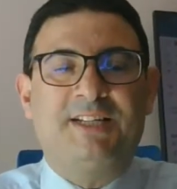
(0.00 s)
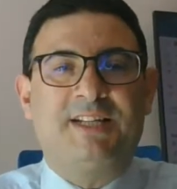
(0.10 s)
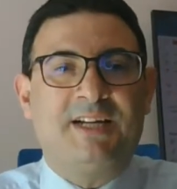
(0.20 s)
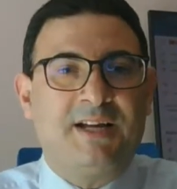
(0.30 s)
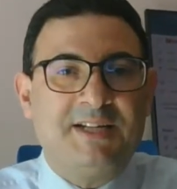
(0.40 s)
Is
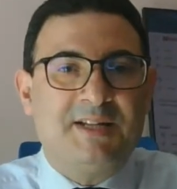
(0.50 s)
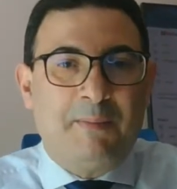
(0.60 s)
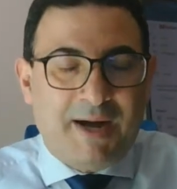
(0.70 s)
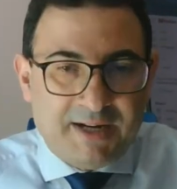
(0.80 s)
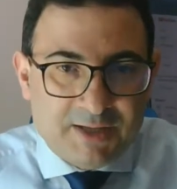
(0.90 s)
the
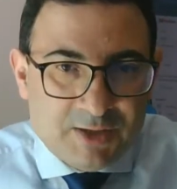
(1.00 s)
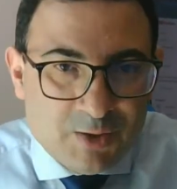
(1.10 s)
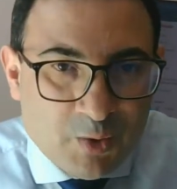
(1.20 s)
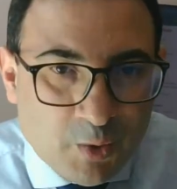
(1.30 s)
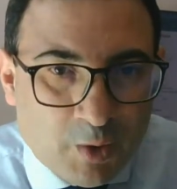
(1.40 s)

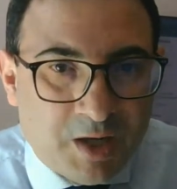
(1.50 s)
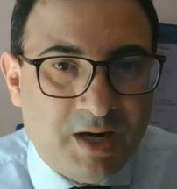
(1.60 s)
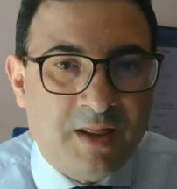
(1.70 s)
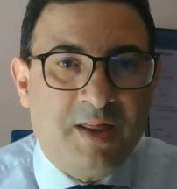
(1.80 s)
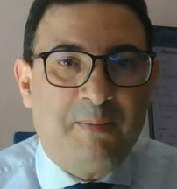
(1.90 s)
minus
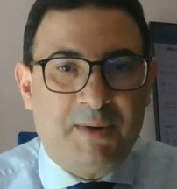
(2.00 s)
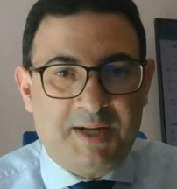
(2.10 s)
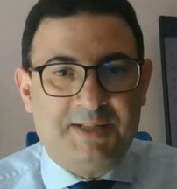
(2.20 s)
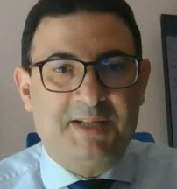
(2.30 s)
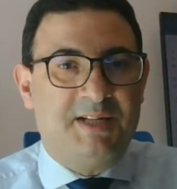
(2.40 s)
or the
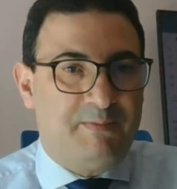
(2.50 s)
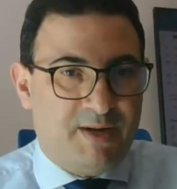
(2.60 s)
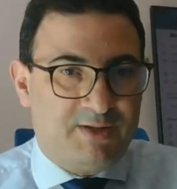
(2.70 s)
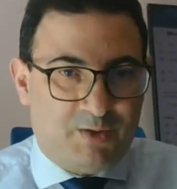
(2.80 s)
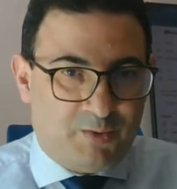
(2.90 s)
plus? It
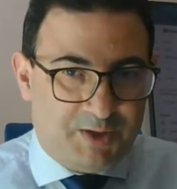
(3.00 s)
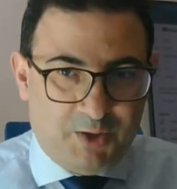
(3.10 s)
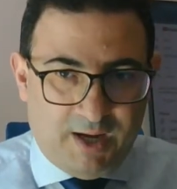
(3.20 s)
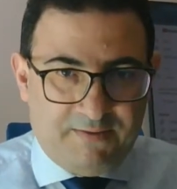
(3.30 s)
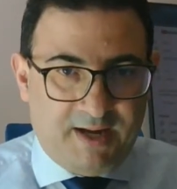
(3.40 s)
depends on what
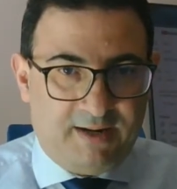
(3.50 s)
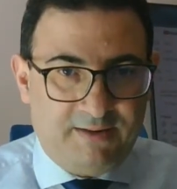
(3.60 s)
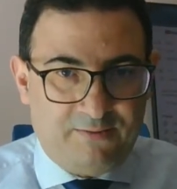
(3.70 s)
you have there.